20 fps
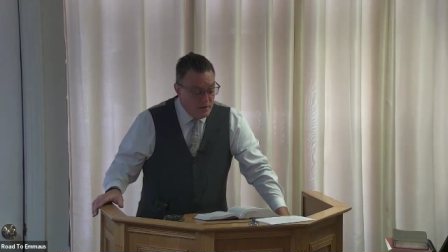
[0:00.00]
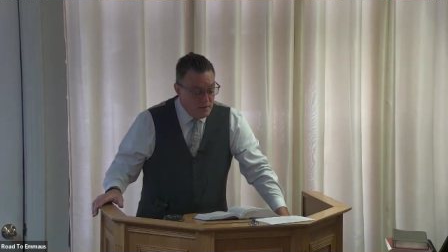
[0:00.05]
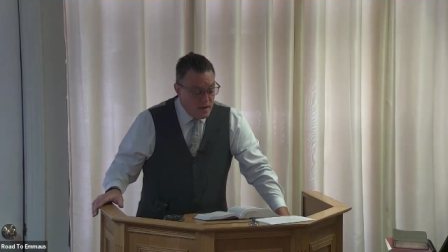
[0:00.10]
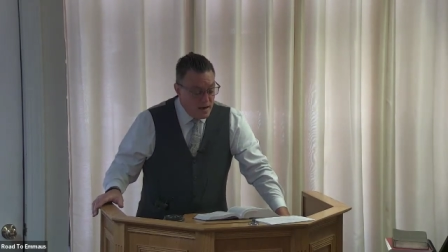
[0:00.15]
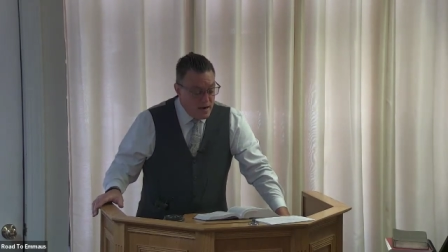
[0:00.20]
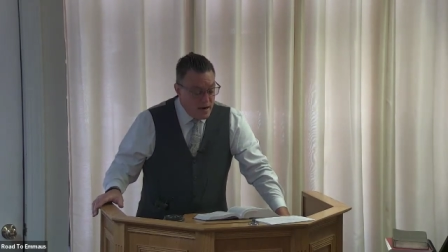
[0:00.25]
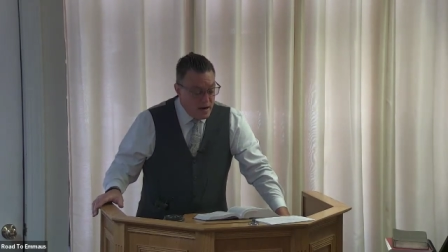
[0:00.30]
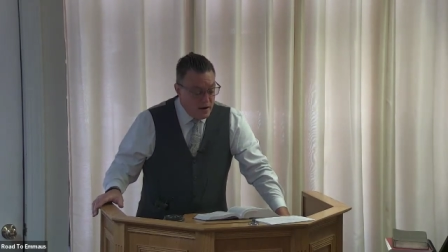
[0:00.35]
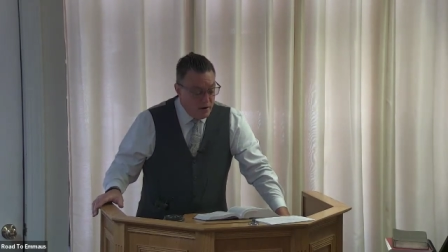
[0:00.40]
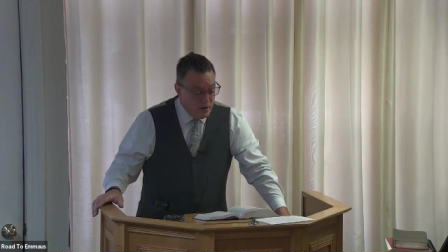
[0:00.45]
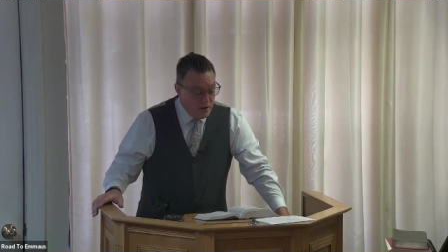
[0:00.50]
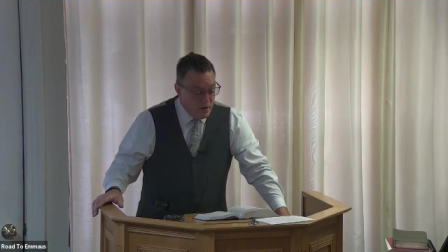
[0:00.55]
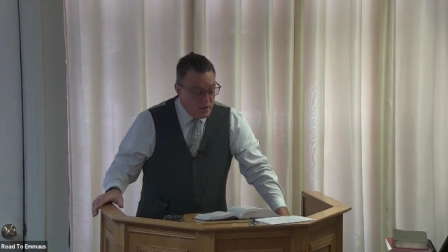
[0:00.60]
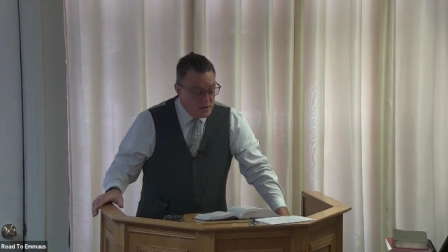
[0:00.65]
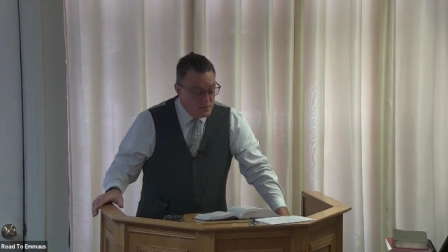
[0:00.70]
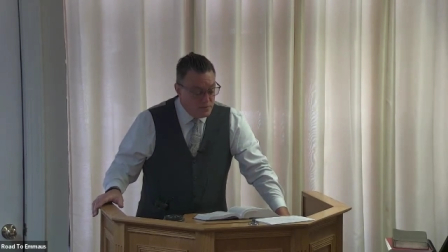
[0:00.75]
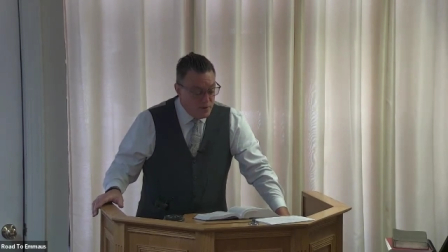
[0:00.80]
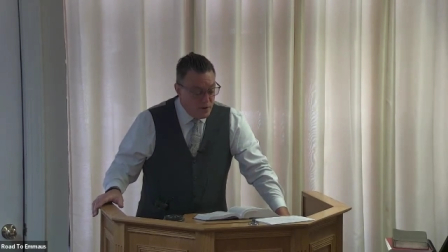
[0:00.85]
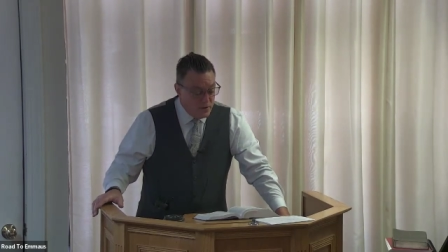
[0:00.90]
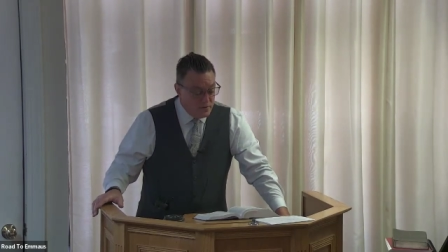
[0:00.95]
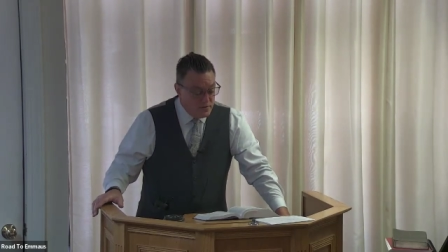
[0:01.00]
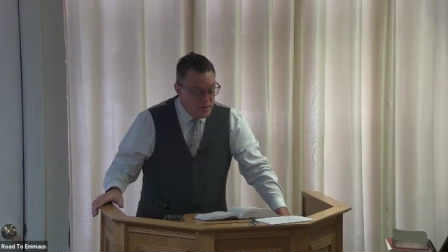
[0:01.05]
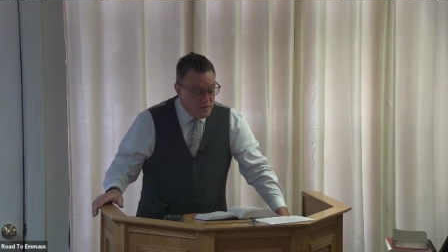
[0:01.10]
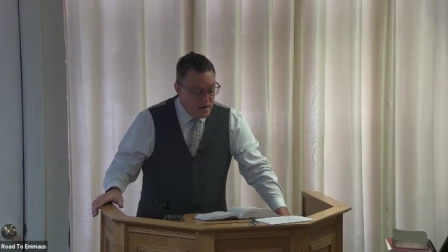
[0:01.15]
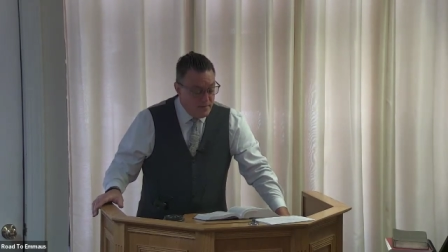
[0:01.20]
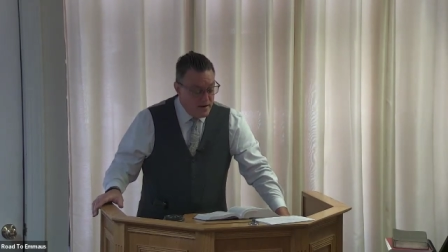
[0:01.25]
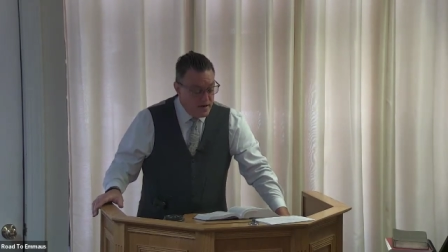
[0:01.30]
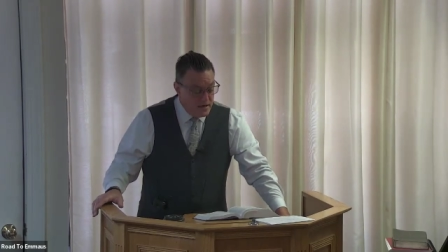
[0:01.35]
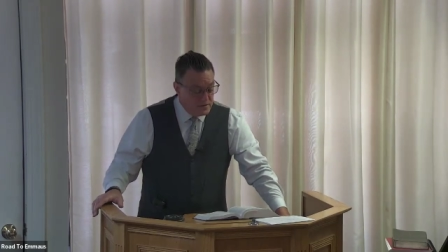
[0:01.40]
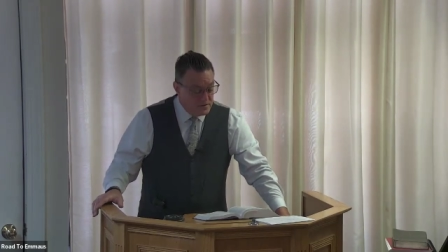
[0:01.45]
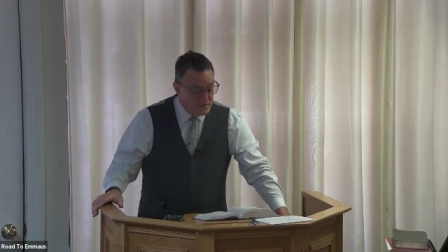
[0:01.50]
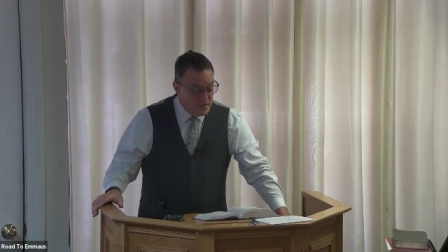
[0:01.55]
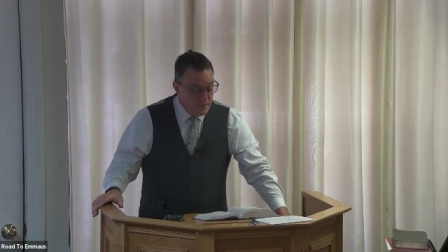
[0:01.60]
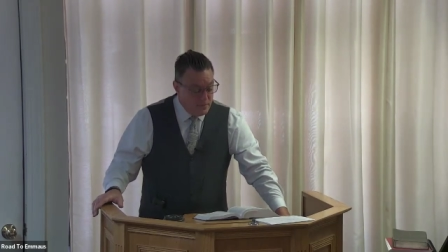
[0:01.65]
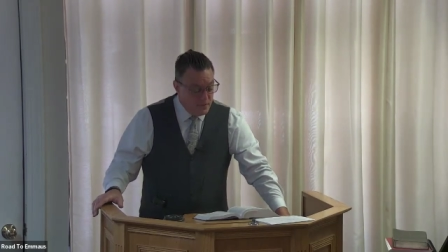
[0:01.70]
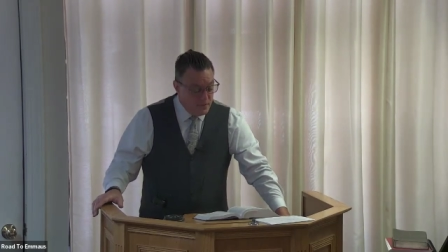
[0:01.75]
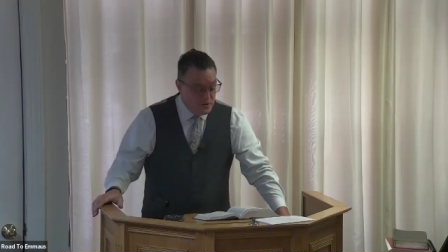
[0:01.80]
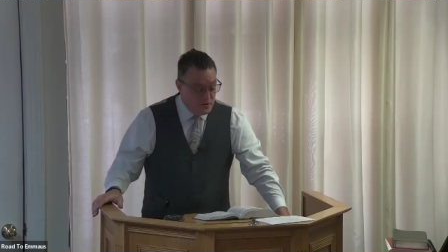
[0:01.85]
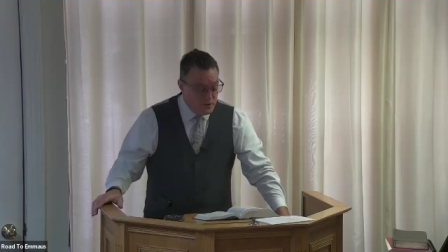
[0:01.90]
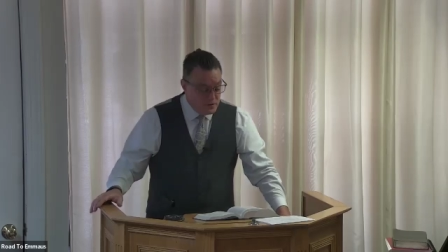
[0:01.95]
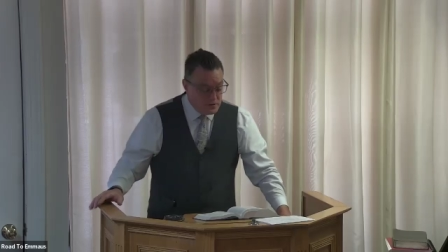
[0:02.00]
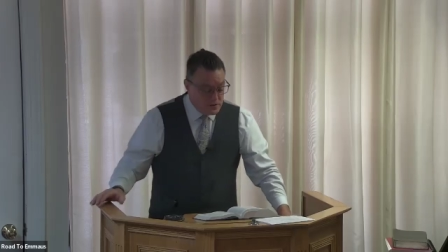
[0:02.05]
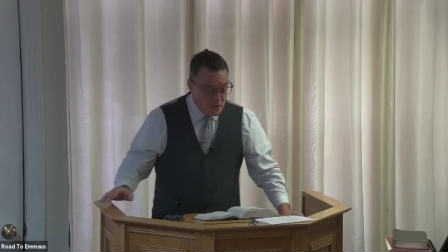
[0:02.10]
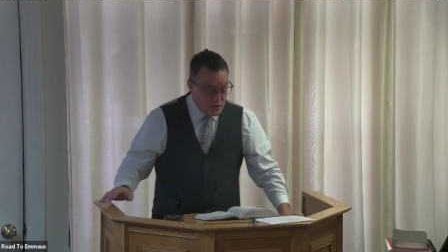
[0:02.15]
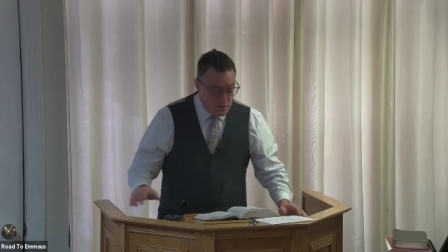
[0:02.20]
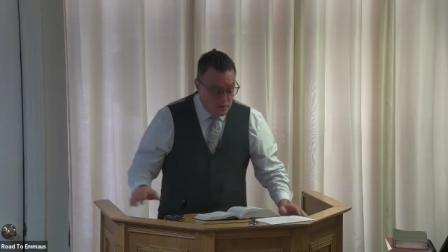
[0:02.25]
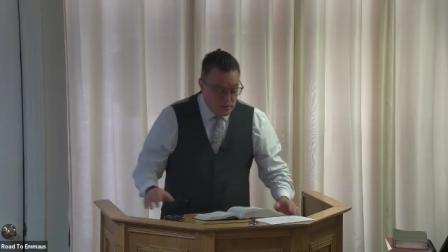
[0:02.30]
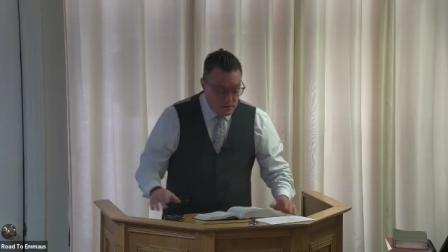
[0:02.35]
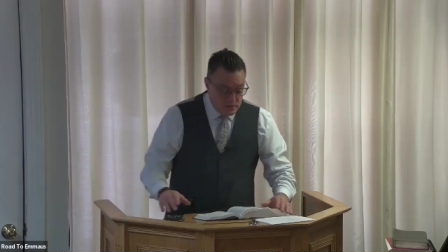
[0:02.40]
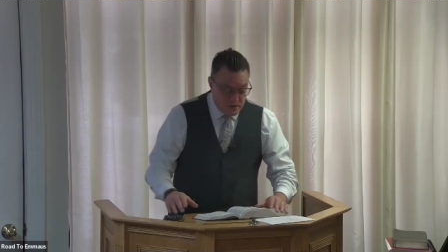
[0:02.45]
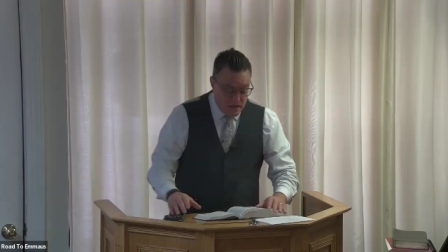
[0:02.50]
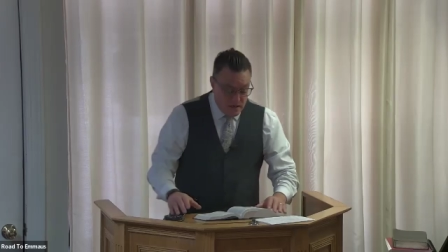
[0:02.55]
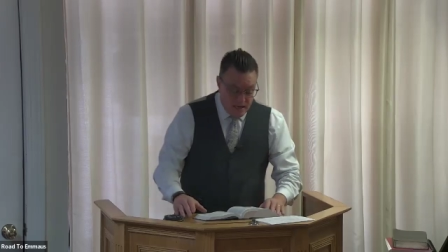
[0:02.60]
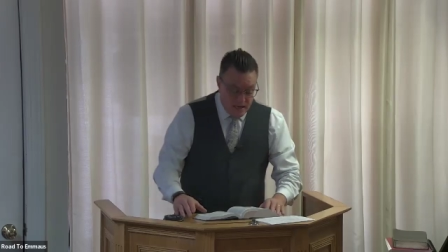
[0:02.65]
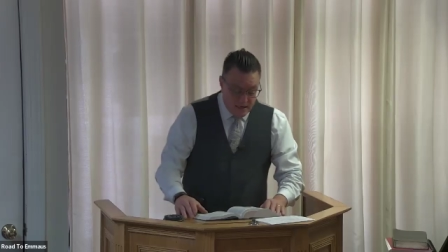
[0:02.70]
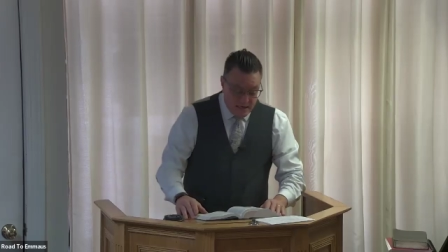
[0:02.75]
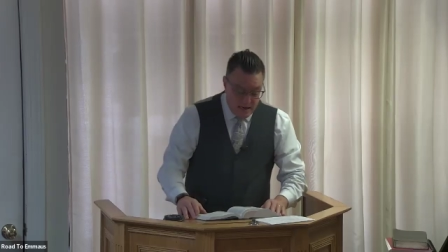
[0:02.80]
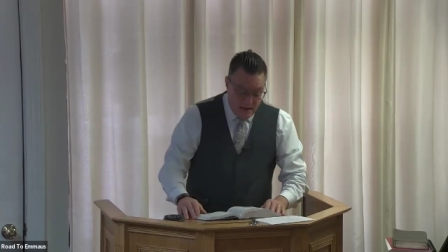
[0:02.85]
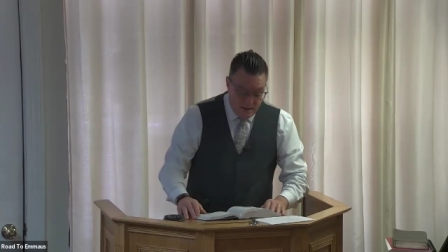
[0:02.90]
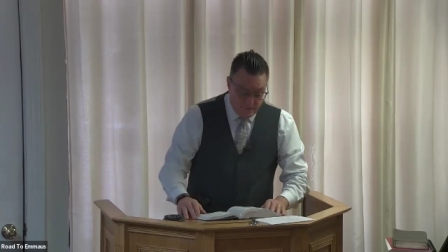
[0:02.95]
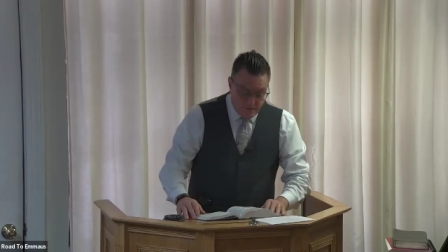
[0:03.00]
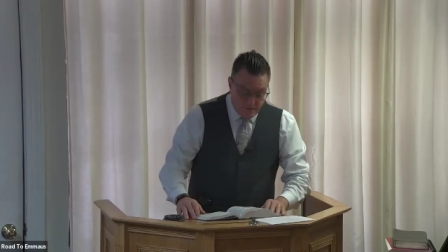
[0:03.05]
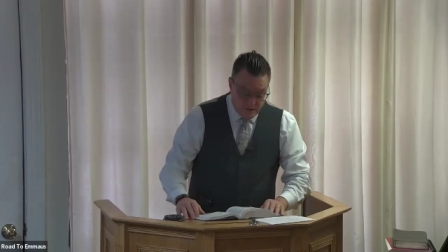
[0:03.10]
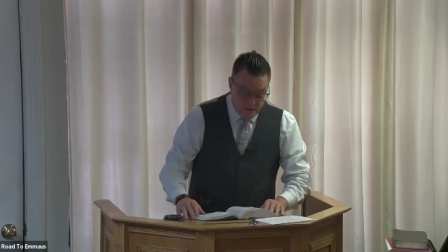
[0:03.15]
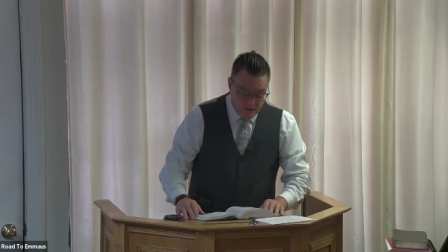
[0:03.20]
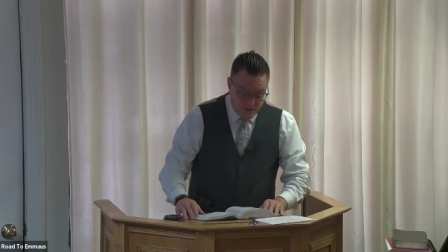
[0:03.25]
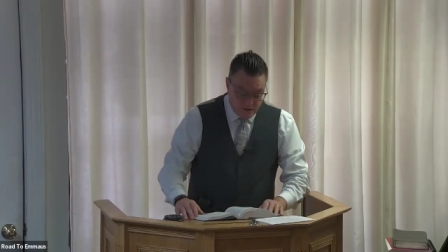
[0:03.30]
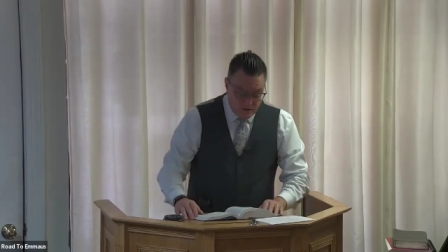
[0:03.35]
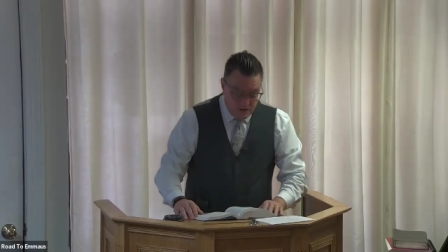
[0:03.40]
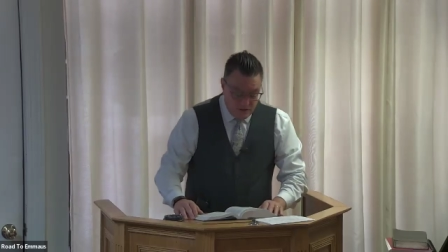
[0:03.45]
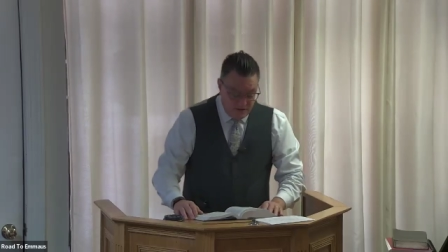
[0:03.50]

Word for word: that Herod on his birthday made a supper to his lords, high captains, and